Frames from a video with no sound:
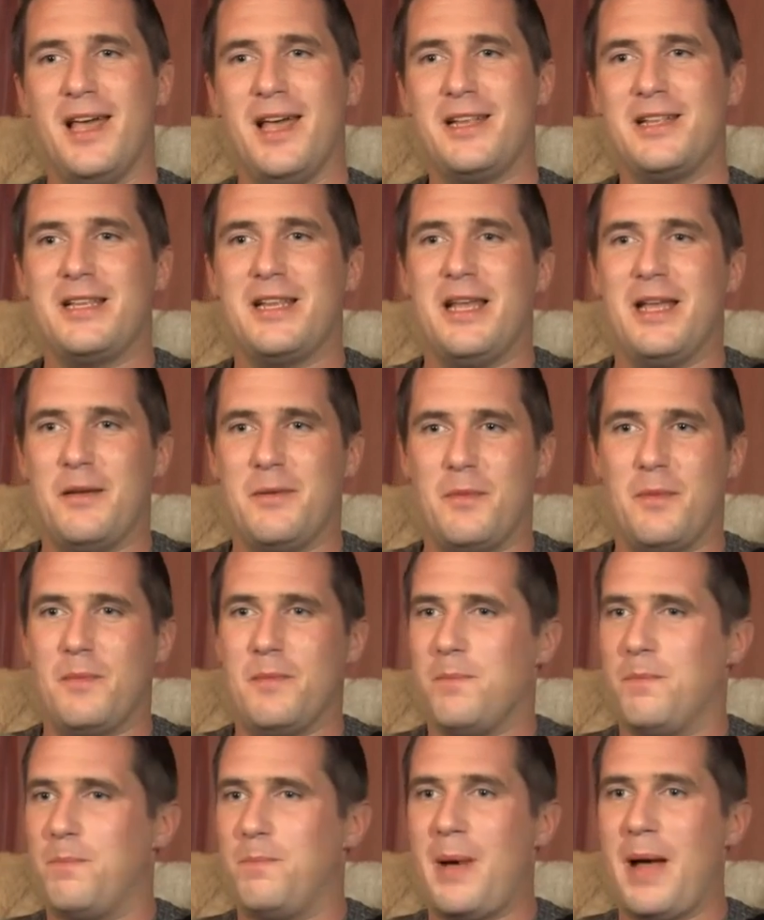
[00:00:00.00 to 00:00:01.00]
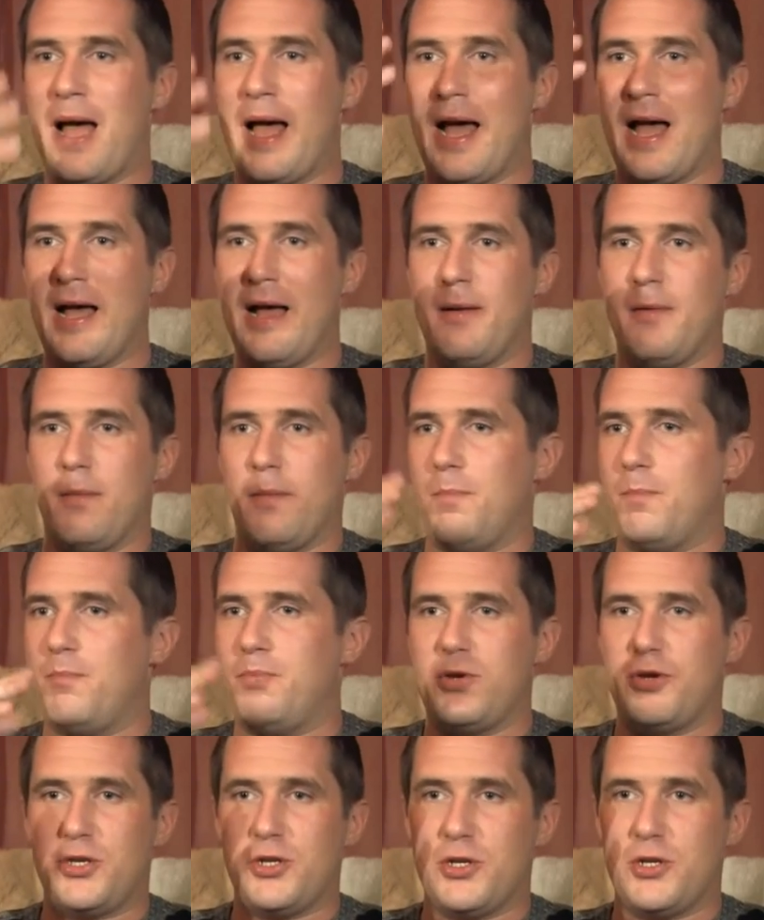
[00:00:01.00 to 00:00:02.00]
It it bah,
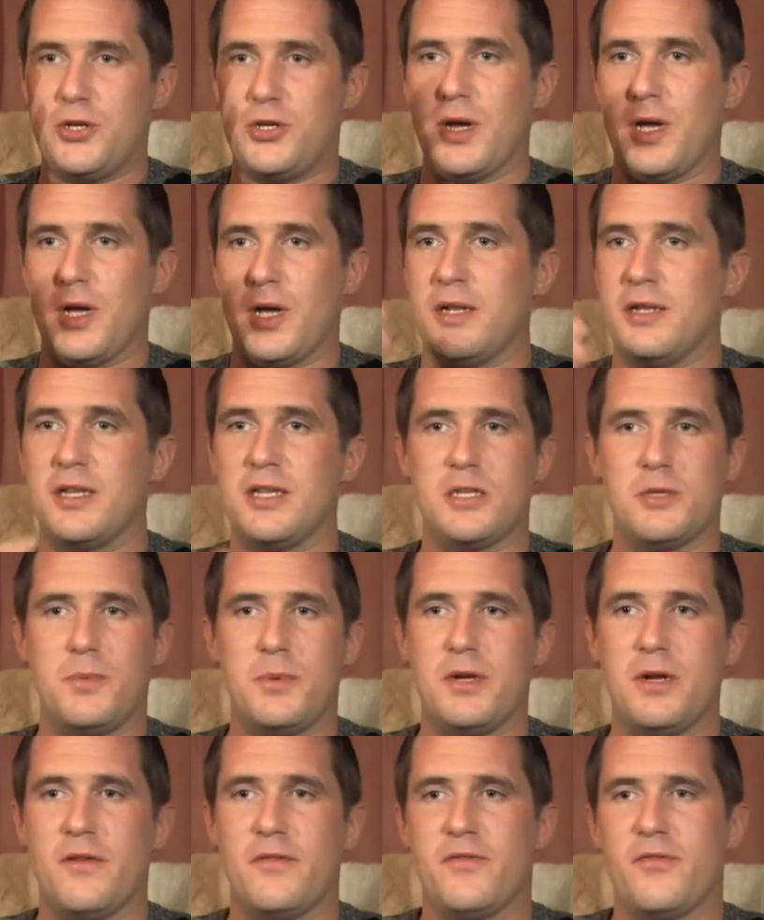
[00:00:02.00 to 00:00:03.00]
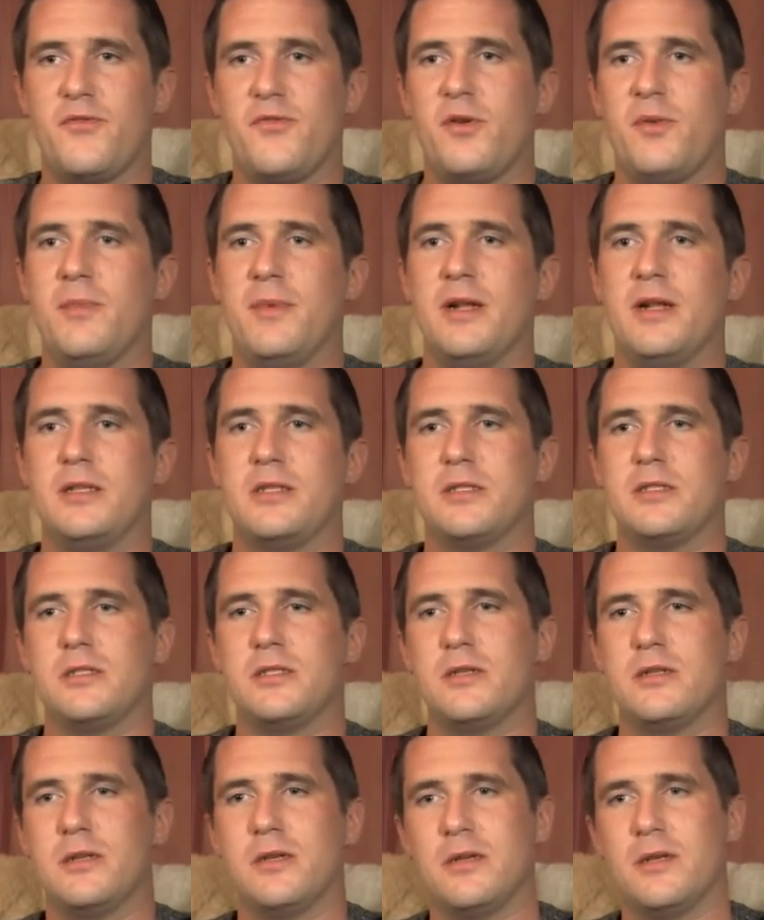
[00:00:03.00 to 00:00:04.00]
and disappeared after three
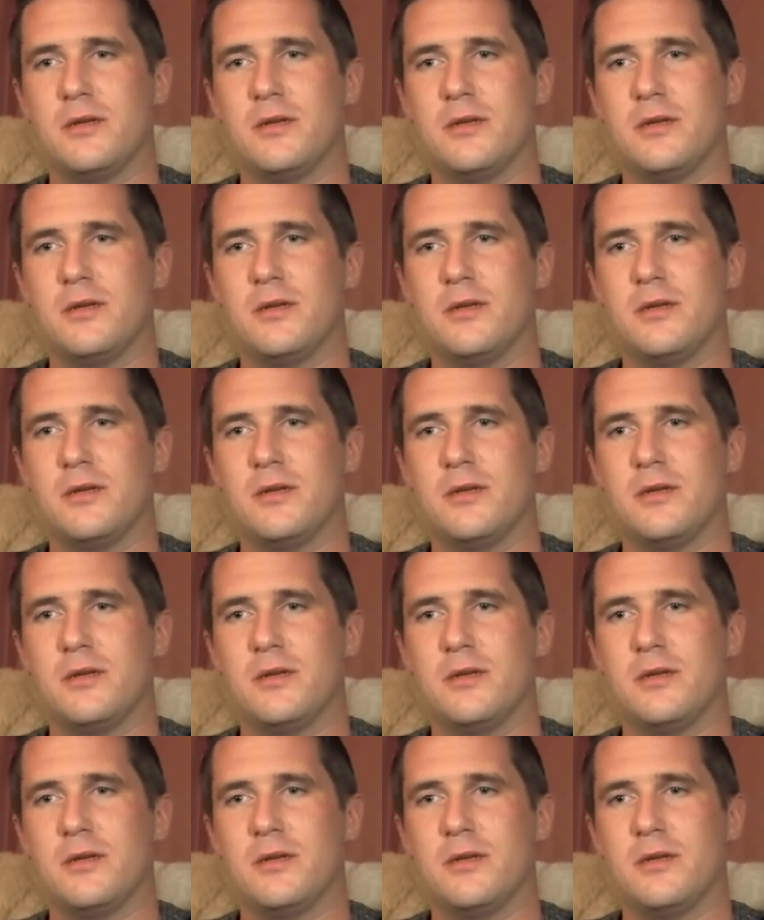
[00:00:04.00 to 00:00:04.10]
minutes.